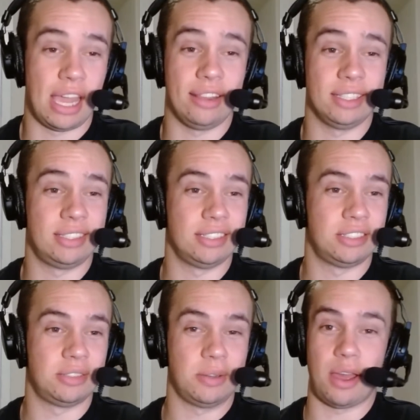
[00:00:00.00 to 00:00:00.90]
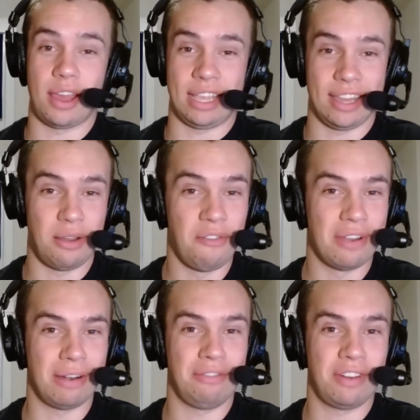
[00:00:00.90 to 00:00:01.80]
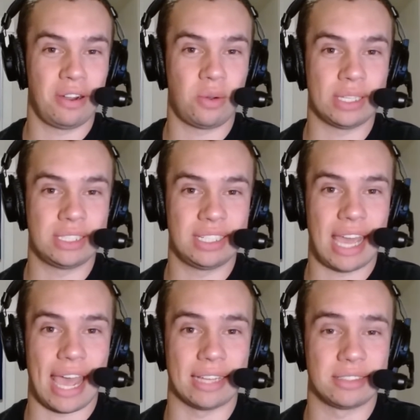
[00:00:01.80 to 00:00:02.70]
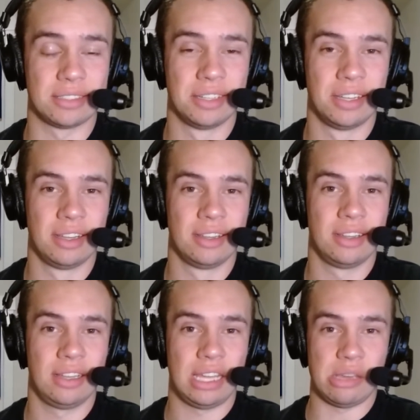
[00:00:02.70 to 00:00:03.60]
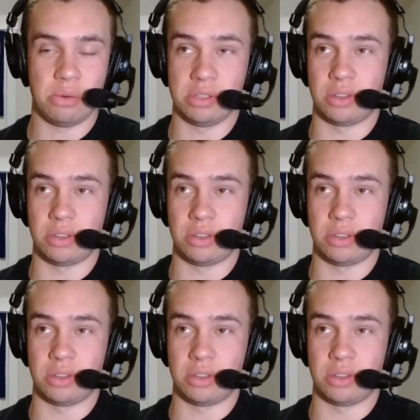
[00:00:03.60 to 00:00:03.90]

And this is, again, a very fair question to ask. He